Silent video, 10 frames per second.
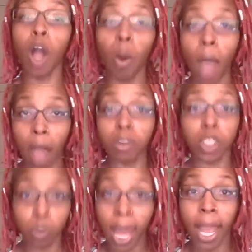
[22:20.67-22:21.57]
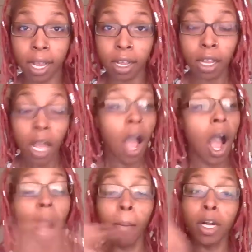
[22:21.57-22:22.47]
go out today,
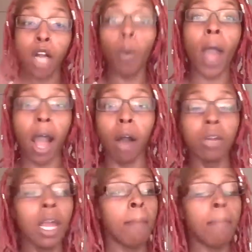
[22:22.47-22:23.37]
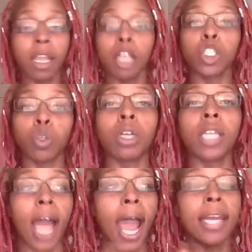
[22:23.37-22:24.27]
I'm going to go out making sure
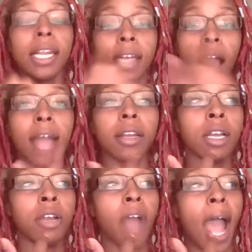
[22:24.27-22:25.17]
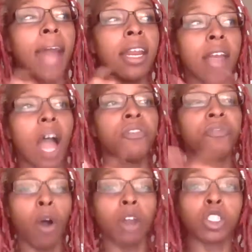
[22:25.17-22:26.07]
that I did not
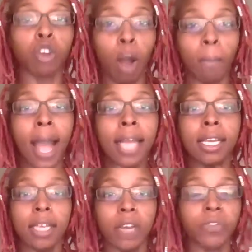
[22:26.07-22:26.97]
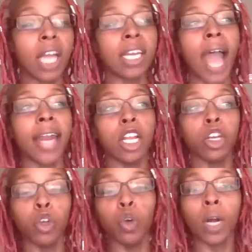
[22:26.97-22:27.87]
falter on my gift and I
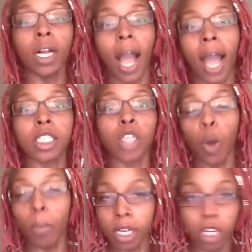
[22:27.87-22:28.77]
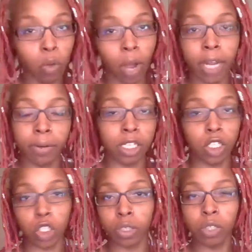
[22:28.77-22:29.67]
didn't do what God told me to do out here in these
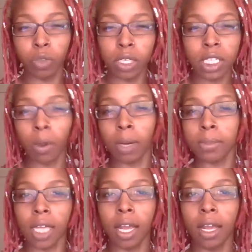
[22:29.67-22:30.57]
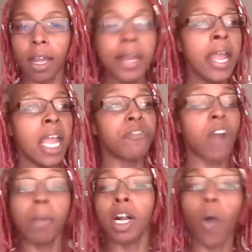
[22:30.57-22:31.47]
streets. You understand what I'm saying? If
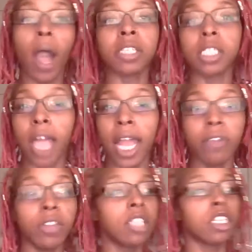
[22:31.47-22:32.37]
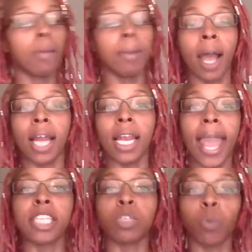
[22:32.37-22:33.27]
I'm going to go out today, if these are going to be my
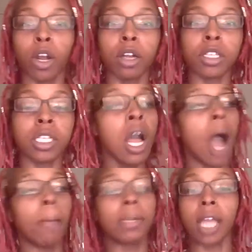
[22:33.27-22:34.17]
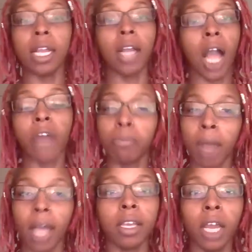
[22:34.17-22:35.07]
last words, I'm going to thank God for
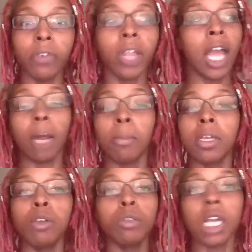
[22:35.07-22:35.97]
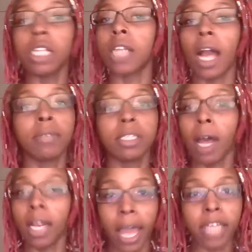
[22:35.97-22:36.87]
my gift and I'm going to use it until to
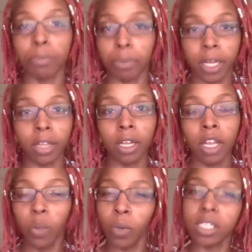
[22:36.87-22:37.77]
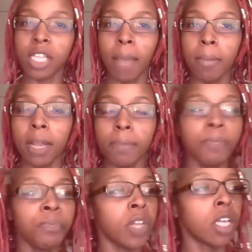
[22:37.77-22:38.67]
my last breath. You understand me?
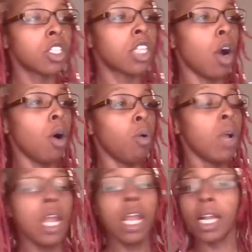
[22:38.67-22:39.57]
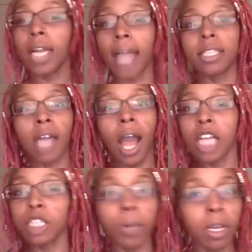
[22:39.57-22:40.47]
So, got to the
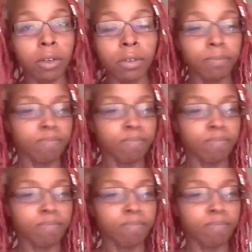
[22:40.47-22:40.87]
hospital,